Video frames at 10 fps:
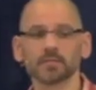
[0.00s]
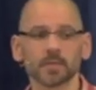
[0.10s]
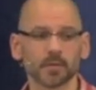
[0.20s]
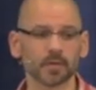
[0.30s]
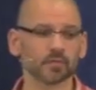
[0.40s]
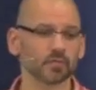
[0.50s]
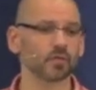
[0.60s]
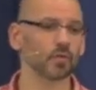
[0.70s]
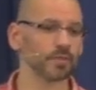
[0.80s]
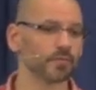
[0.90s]
you put it in
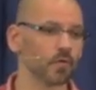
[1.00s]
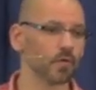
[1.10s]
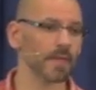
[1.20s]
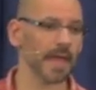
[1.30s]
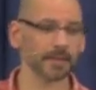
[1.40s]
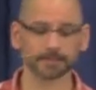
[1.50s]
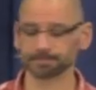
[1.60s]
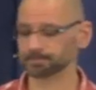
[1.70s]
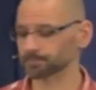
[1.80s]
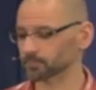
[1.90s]
story format.
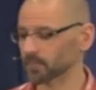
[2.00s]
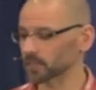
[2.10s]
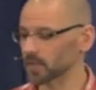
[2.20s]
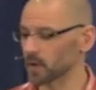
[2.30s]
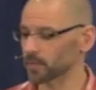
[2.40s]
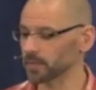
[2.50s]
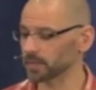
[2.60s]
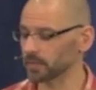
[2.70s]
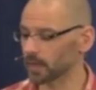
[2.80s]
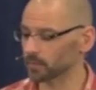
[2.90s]
It's how
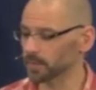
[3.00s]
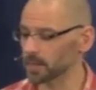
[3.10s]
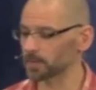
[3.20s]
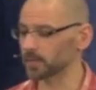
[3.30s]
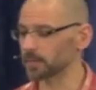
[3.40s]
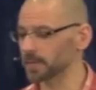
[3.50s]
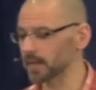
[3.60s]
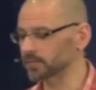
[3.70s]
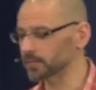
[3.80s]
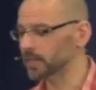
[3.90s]
we remember it
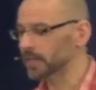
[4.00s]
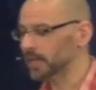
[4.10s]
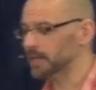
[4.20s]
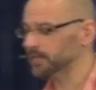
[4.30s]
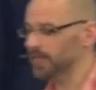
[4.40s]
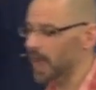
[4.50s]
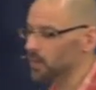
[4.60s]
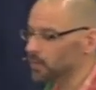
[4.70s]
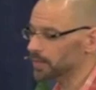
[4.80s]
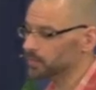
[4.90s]
best, and it's how
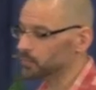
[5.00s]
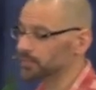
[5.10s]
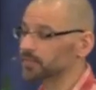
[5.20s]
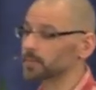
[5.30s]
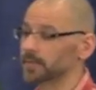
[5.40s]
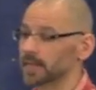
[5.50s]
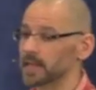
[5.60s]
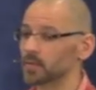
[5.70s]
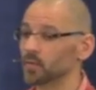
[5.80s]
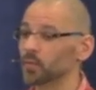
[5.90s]
we
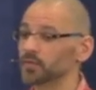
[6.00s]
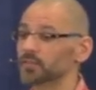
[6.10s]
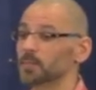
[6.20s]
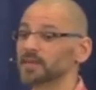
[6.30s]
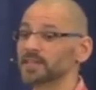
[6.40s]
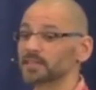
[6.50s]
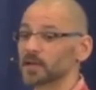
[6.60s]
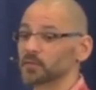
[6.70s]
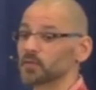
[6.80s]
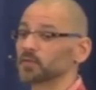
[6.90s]
reciprocate. When somebody
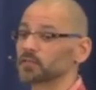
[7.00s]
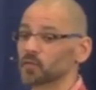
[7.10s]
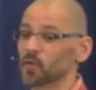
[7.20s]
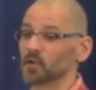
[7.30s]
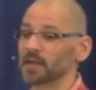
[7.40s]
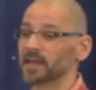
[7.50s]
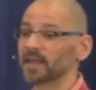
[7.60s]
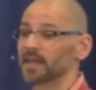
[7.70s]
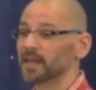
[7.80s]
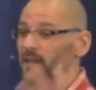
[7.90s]
tells you a story,
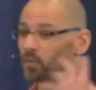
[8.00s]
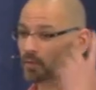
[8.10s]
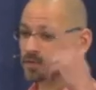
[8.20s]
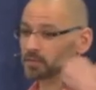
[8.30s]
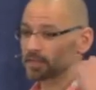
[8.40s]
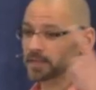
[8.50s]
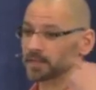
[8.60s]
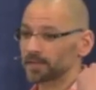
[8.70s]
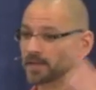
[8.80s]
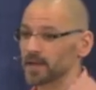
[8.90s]
what are you
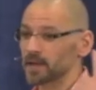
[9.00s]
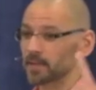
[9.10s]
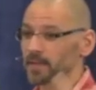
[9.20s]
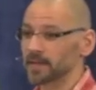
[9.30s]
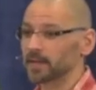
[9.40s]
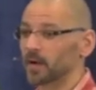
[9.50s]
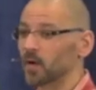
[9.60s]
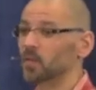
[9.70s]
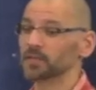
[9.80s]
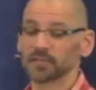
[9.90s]
thinking in your head already?
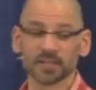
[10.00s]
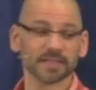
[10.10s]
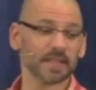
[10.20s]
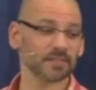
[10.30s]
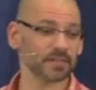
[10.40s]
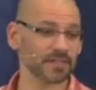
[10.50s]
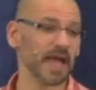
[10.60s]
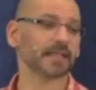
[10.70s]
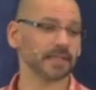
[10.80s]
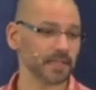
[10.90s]
Holy shit, that's
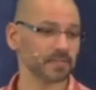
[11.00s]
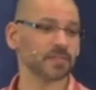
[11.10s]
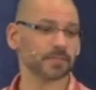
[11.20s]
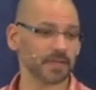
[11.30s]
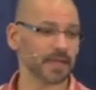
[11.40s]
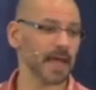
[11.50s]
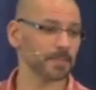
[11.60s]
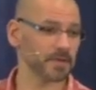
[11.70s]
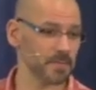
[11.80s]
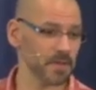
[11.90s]
exactly like something that
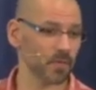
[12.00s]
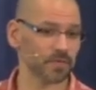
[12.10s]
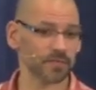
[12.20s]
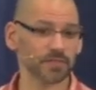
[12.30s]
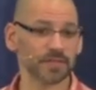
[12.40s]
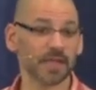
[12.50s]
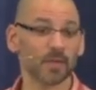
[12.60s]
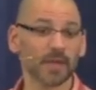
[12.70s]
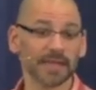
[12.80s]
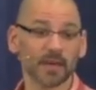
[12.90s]
happened to me once, and you
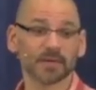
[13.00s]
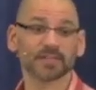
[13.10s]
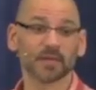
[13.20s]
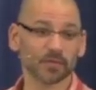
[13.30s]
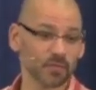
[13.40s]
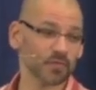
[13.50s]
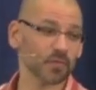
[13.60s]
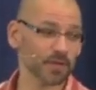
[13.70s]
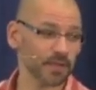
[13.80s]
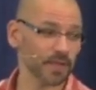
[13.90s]
can't wait now to tell your
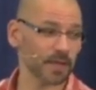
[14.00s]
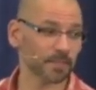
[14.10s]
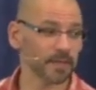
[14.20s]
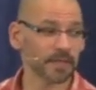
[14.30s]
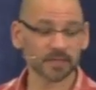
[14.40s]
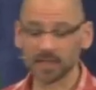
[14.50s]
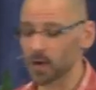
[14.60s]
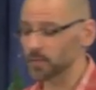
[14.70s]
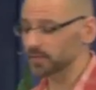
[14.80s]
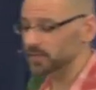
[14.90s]
story to them. It's
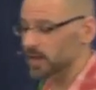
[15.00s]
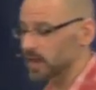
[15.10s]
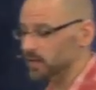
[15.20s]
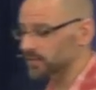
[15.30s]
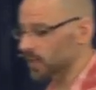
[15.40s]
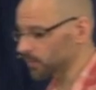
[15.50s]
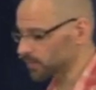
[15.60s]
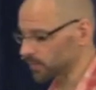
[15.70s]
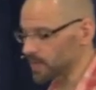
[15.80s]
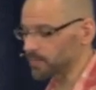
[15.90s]
how we share. It's how we
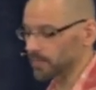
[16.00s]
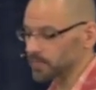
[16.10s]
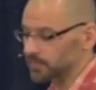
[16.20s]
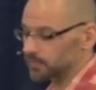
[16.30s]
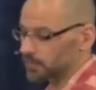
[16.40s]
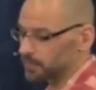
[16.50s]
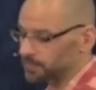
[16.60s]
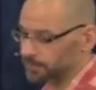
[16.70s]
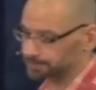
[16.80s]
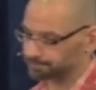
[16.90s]
create relationships.
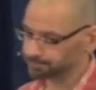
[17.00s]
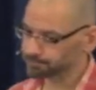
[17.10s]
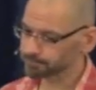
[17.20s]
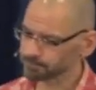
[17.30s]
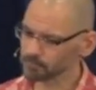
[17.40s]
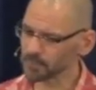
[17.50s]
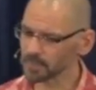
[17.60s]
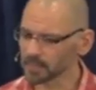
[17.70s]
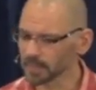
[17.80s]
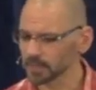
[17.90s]

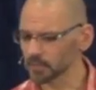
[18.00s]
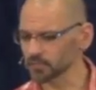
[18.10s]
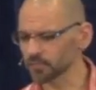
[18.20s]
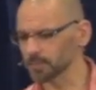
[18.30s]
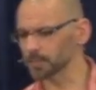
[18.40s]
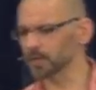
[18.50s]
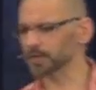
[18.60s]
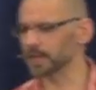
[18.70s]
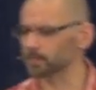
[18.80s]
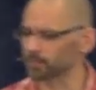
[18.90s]
This is from a
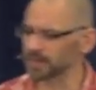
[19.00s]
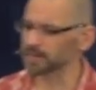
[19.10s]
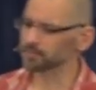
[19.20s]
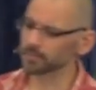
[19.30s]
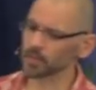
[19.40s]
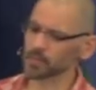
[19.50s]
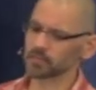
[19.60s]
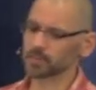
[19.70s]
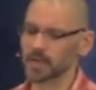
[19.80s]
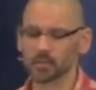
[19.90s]
book named
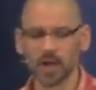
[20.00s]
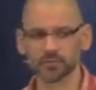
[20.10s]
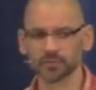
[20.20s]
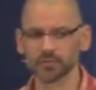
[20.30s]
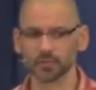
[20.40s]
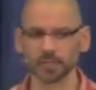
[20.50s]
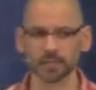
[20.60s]
Brainfluence by Roger Dooley.